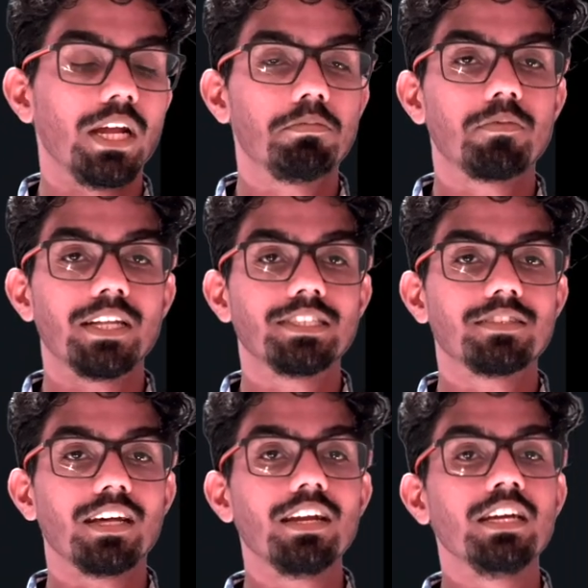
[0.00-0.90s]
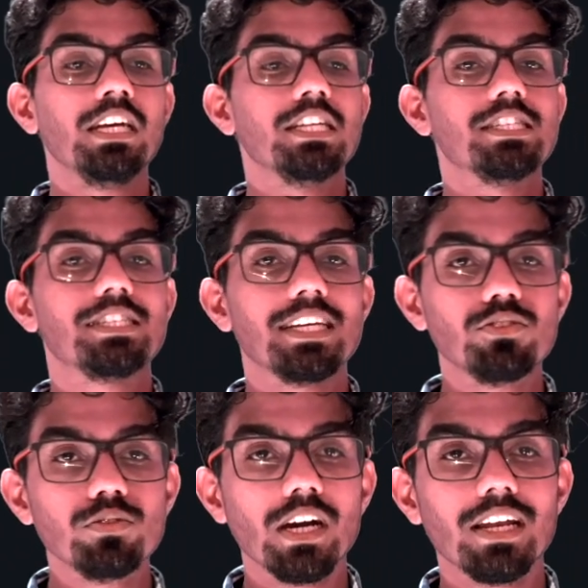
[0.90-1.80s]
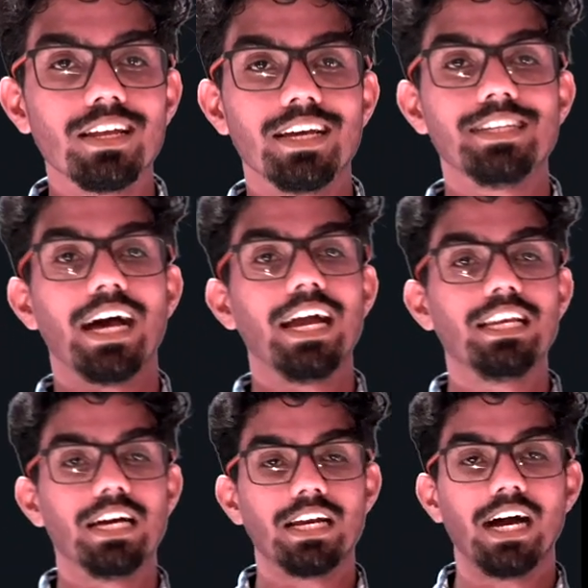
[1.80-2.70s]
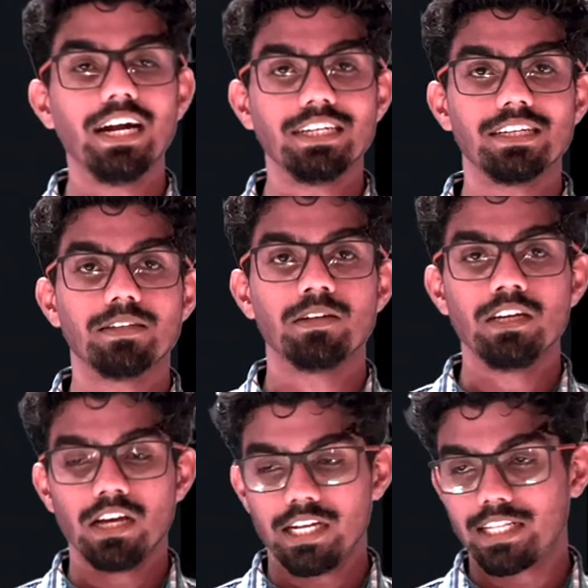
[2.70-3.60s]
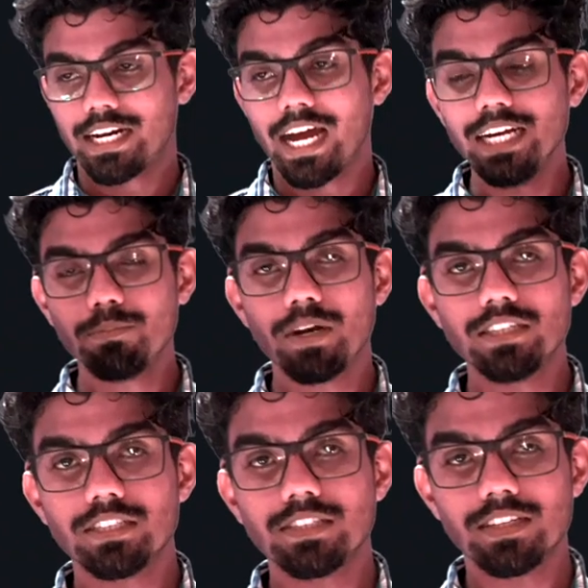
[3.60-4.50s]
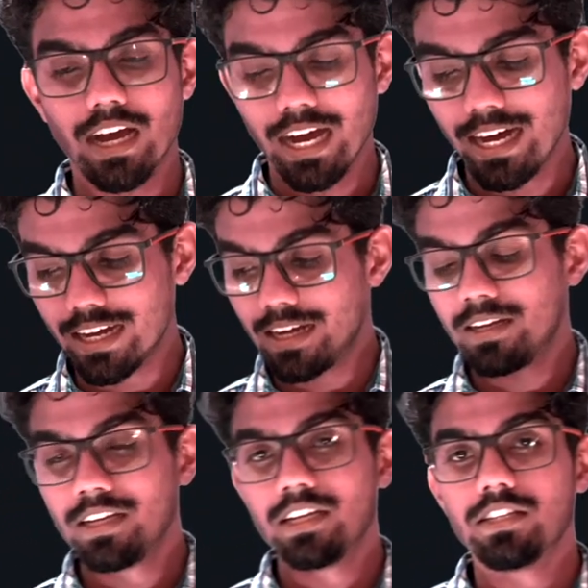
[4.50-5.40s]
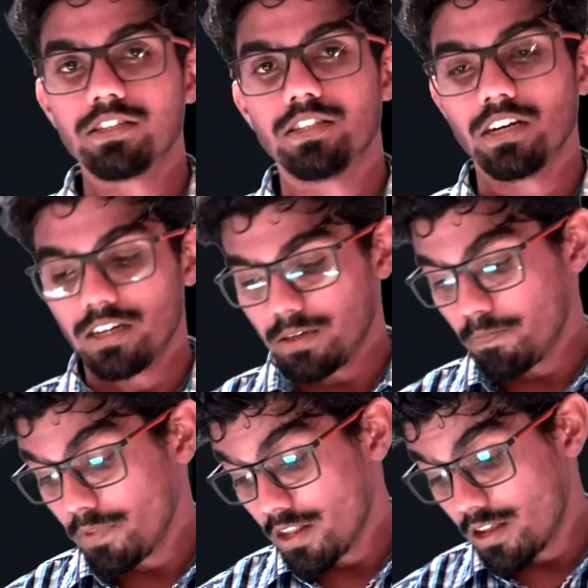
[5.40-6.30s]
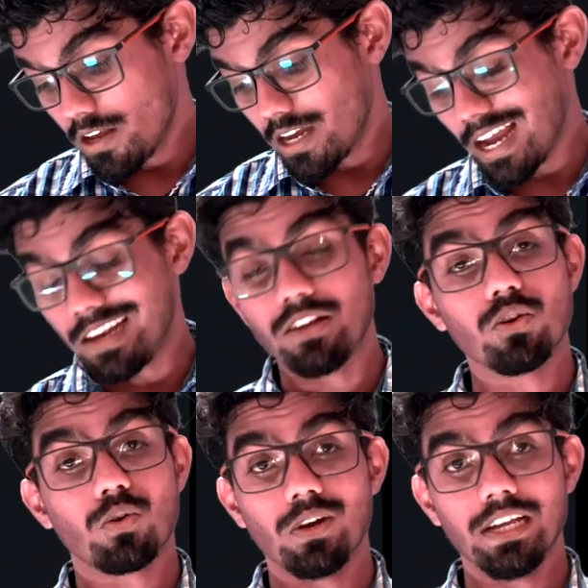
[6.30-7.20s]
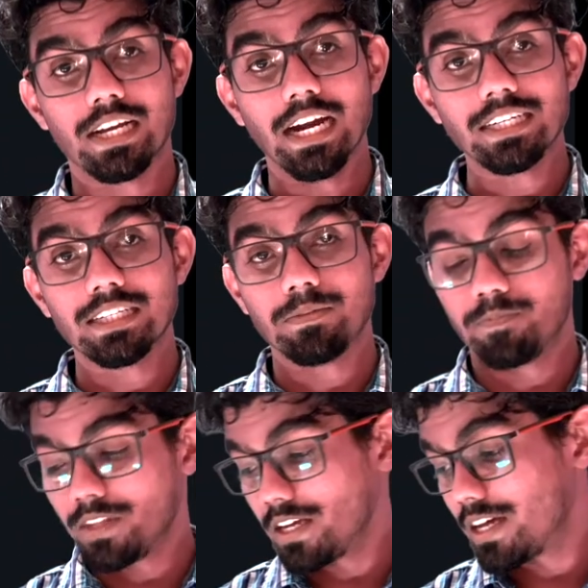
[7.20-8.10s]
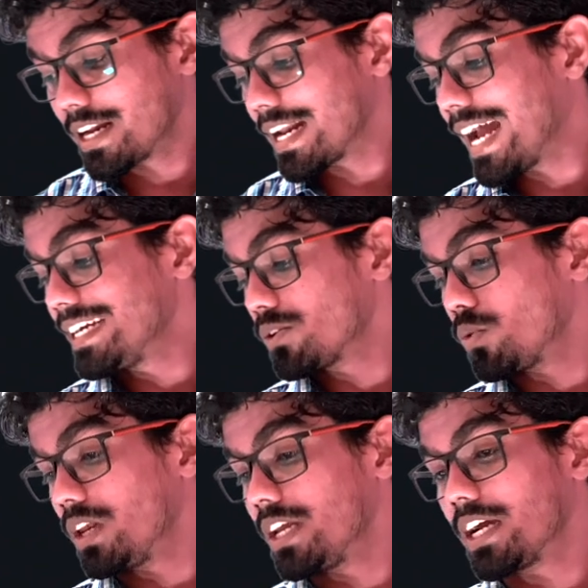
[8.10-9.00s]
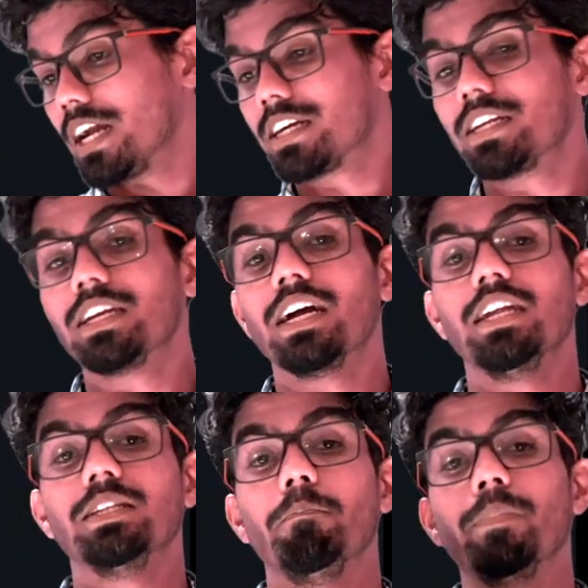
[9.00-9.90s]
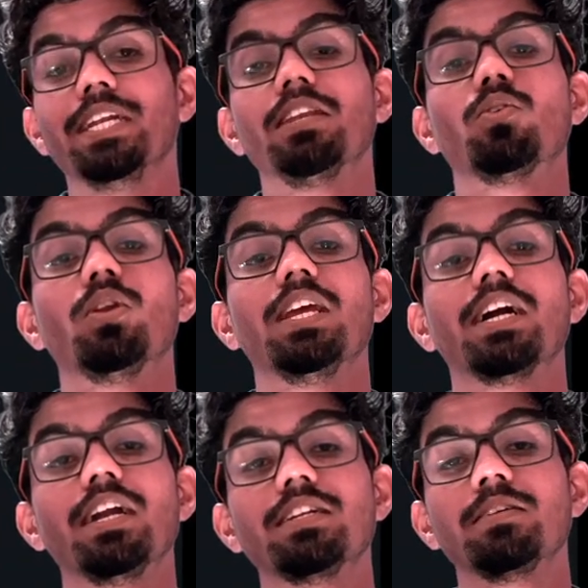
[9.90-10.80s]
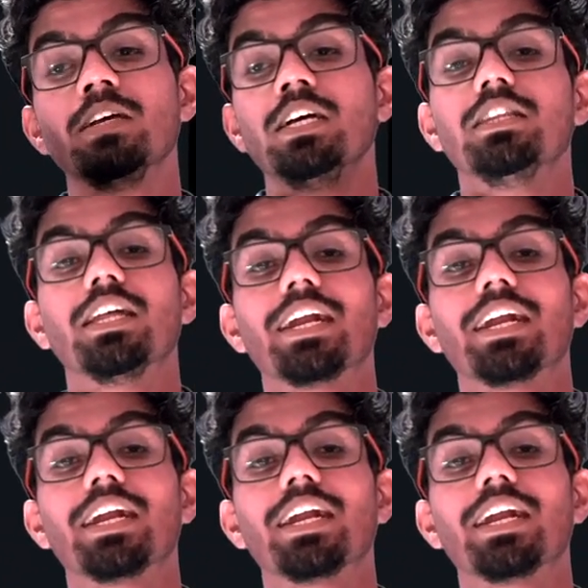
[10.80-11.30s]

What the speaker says: 2 left branches are jejunal and the ileal artery, and the right branches are the ileocholic artery, right cholic artery and the middle cholic artery.